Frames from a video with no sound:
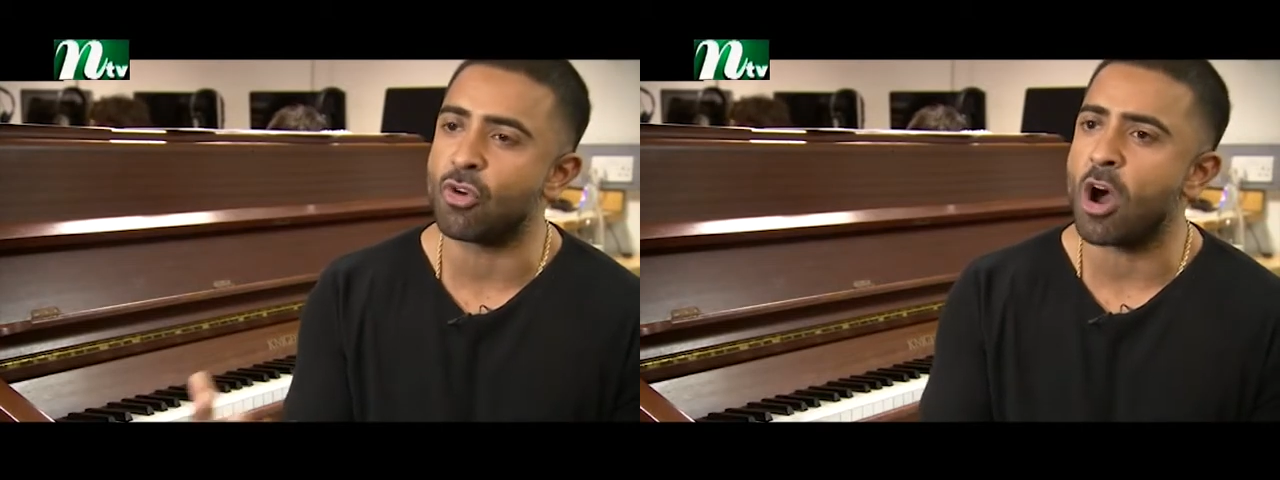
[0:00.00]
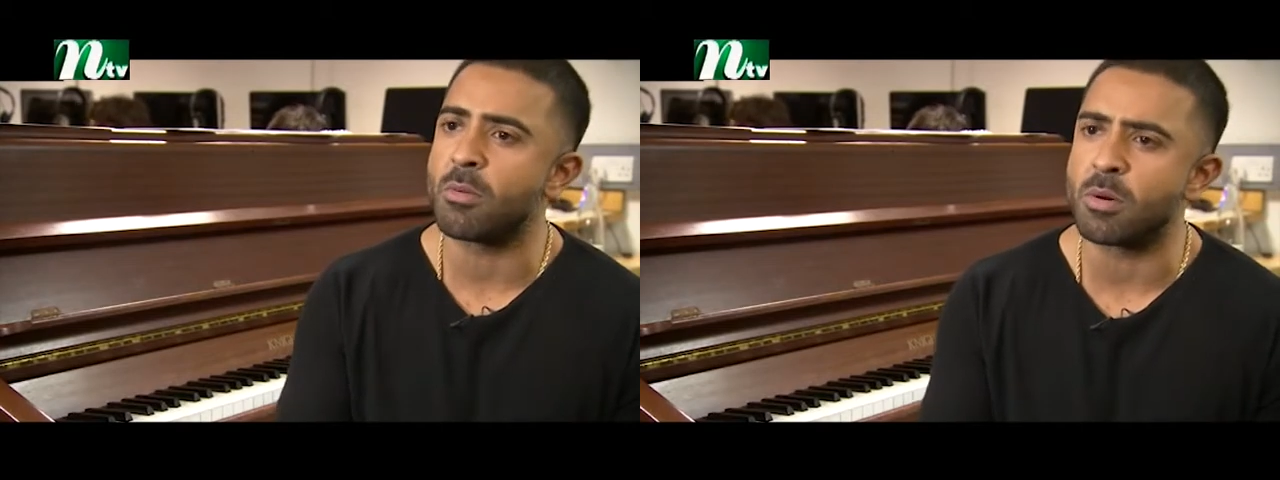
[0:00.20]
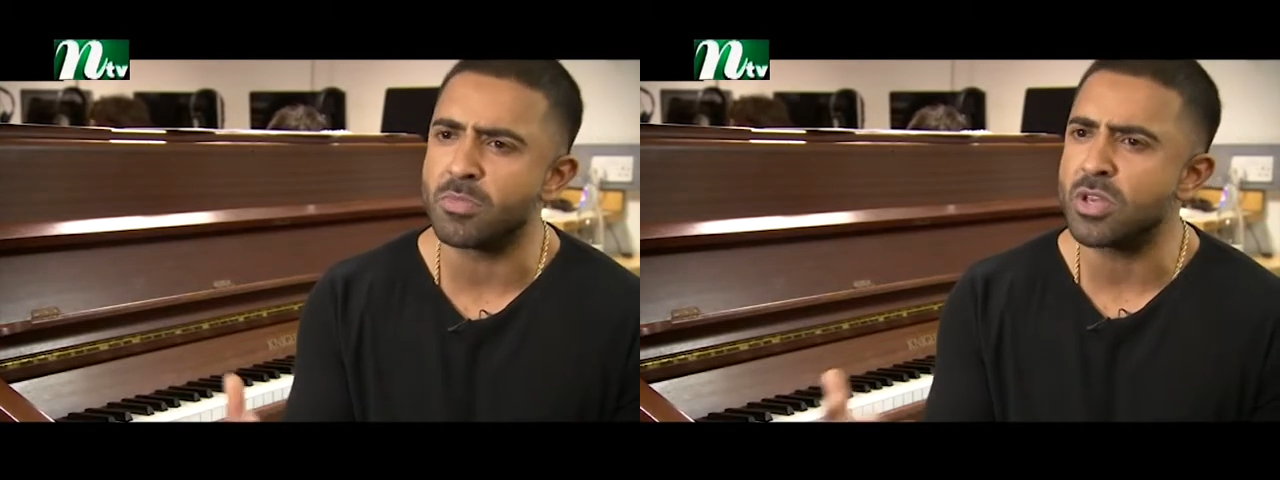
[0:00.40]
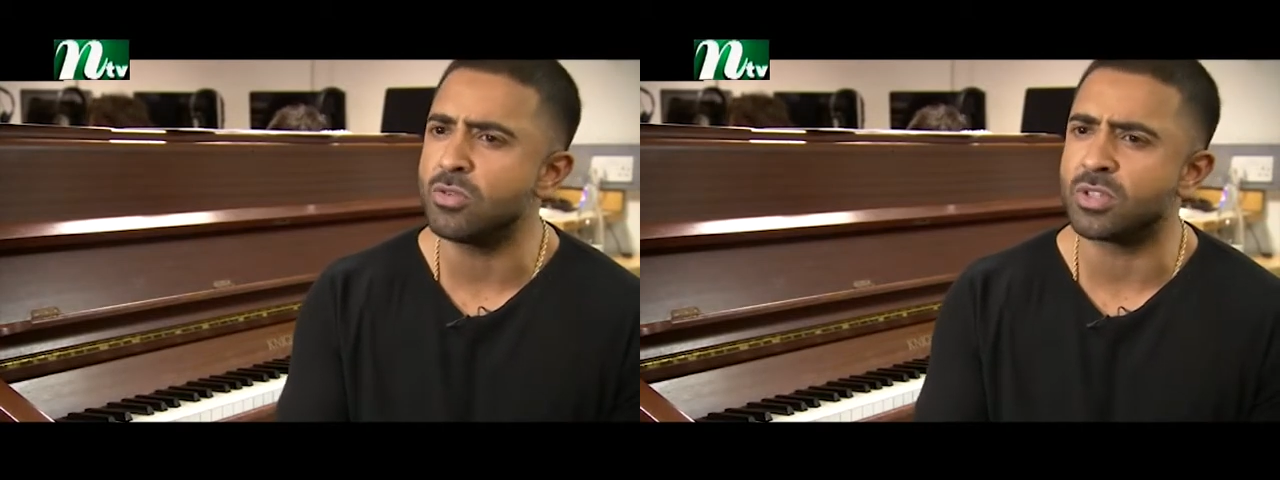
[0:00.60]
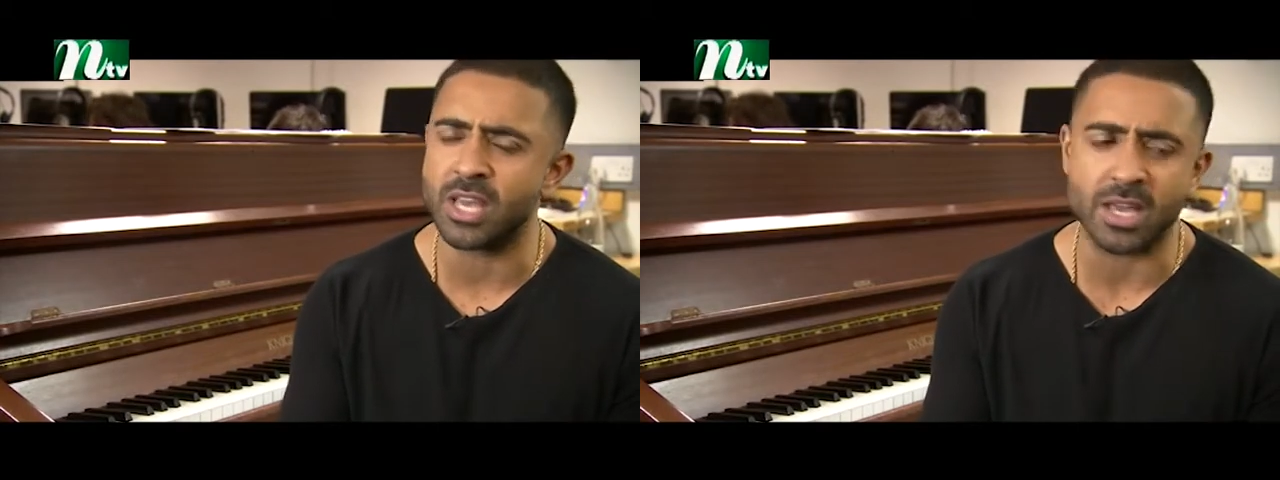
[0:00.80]
drama,
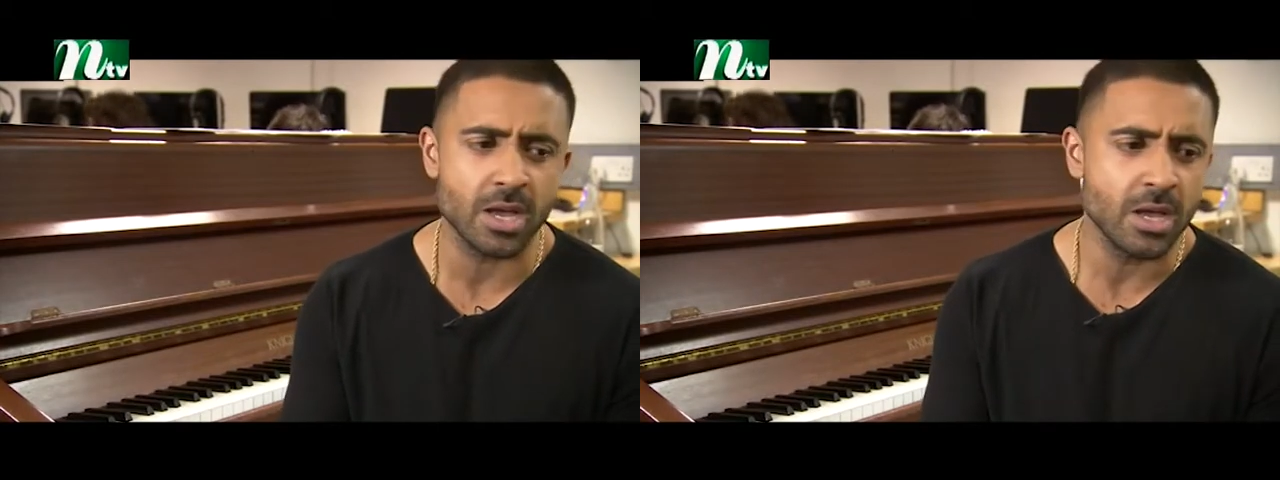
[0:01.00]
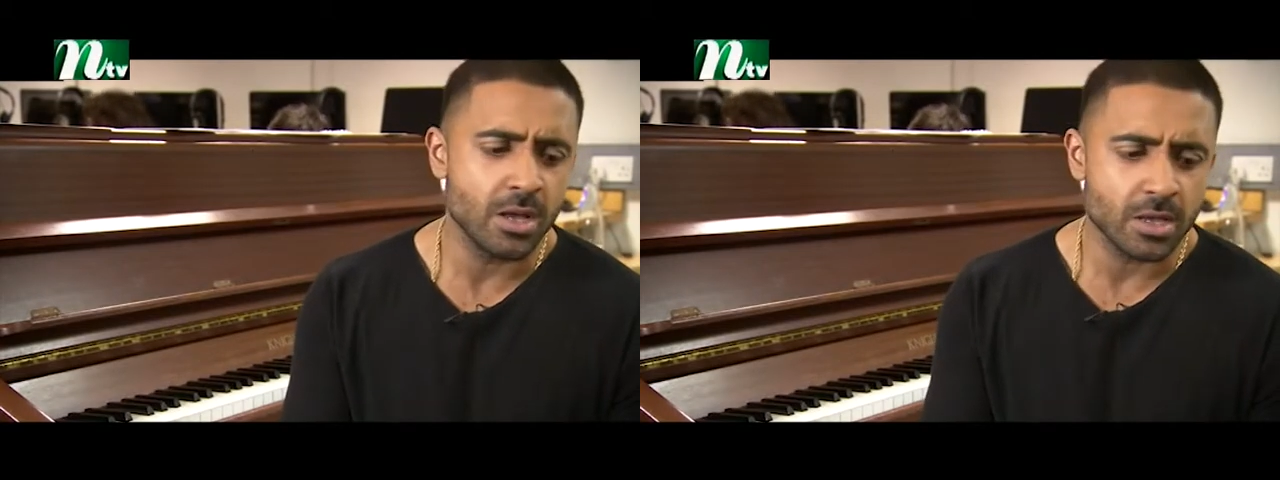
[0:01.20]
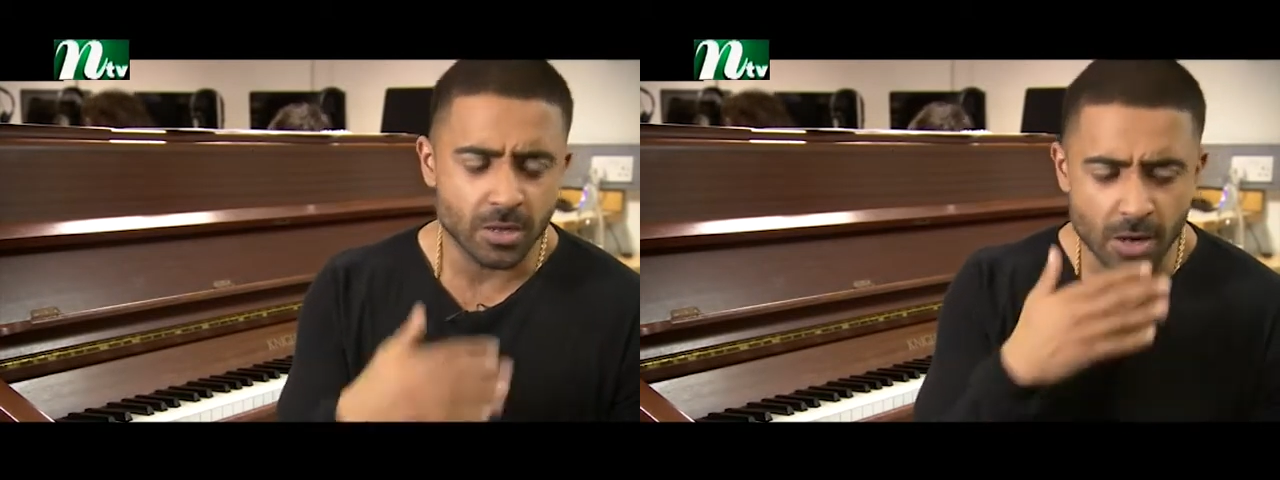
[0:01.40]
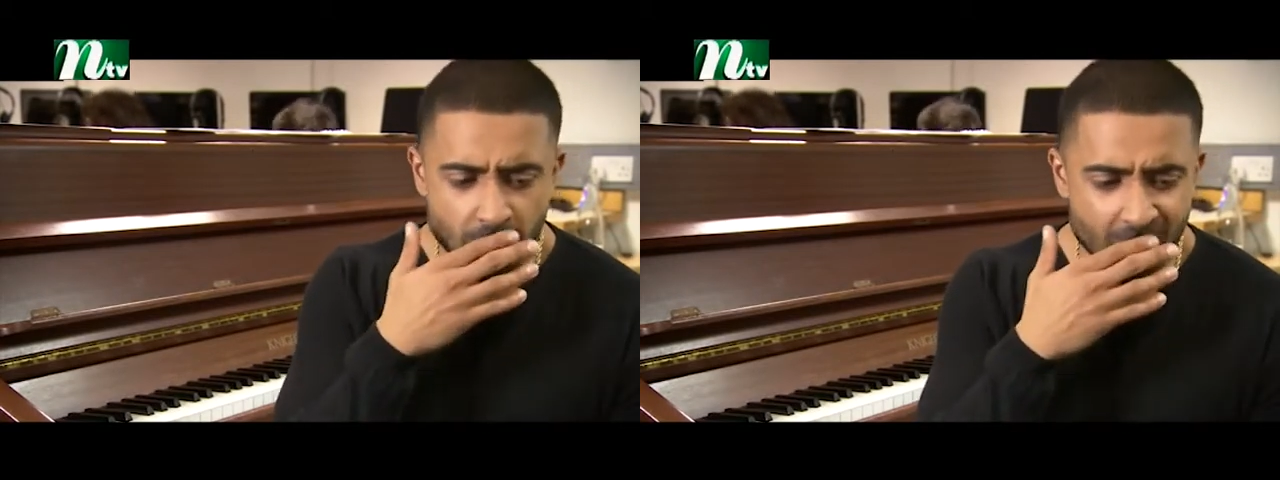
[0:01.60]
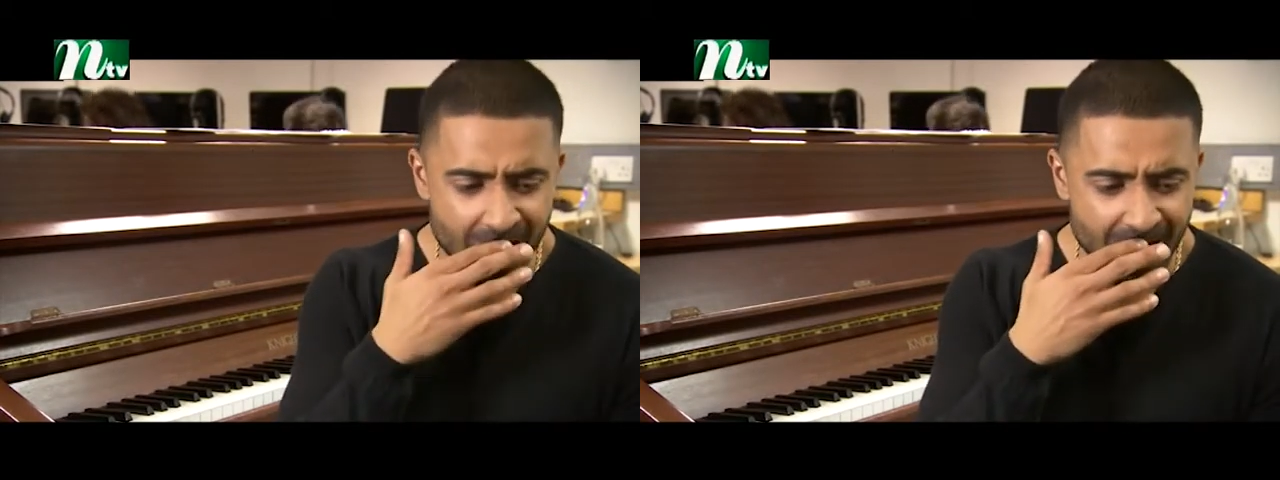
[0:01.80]
music, you
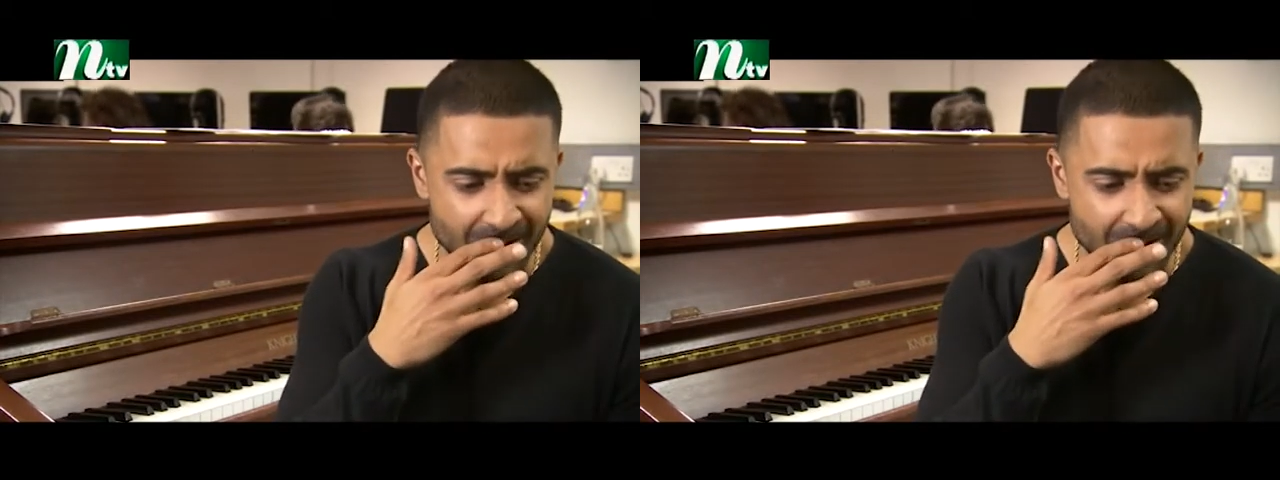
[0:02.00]
know,